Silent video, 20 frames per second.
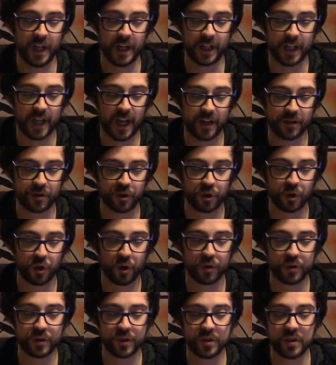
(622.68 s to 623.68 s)
cannon
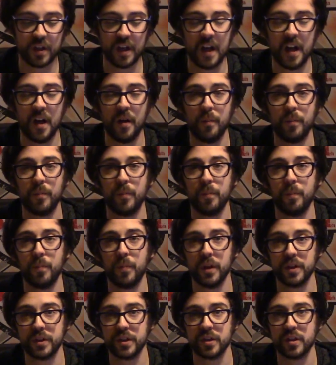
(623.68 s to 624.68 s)
shots at
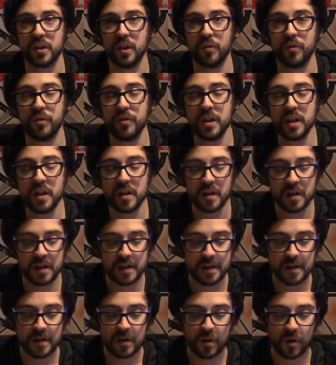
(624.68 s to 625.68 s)
Ballistic Skill 3,
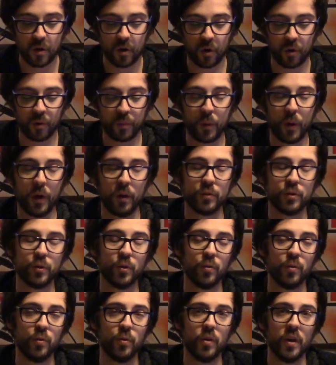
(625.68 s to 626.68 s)
or they'll put out
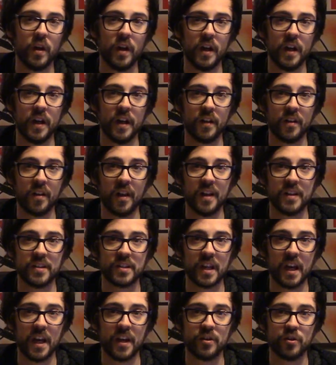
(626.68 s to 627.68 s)
2
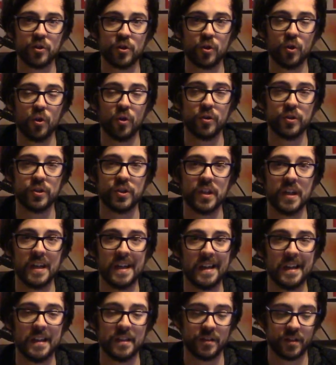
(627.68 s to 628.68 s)
last cannon shots
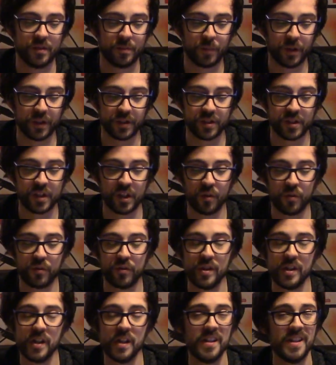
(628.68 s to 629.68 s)
at Ballistic Skill
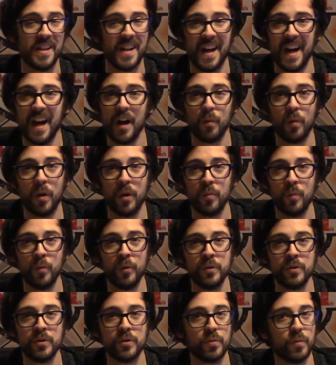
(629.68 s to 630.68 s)
3 at 1
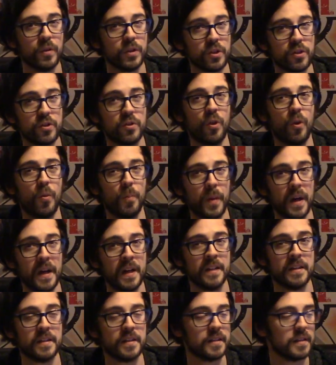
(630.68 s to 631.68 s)
wound, which is not
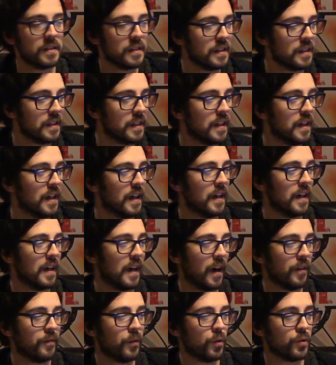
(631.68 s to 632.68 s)
bad.
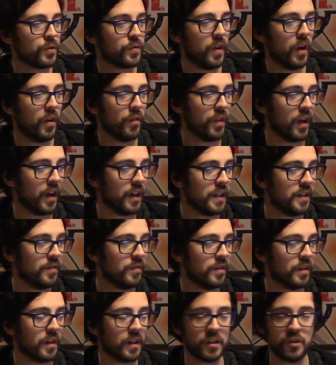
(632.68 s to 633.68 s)
I've always found that
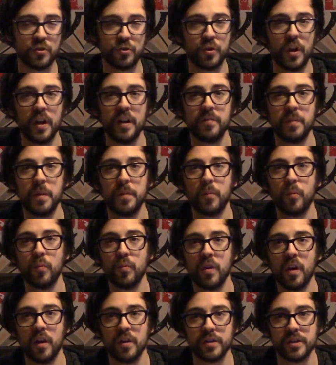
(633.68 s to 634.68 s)
even it can drive people
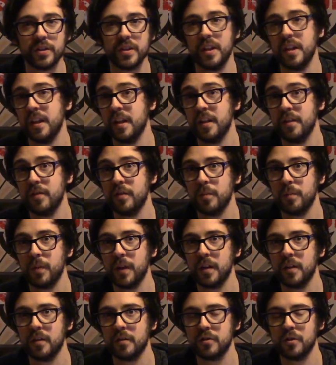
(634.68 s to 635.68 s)
nuts, and then if you
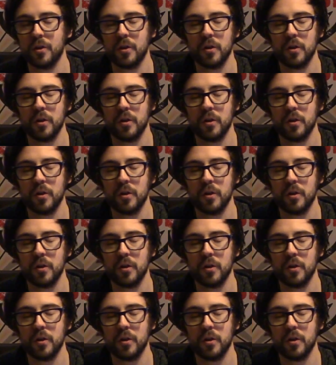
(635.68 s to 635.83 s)
bring your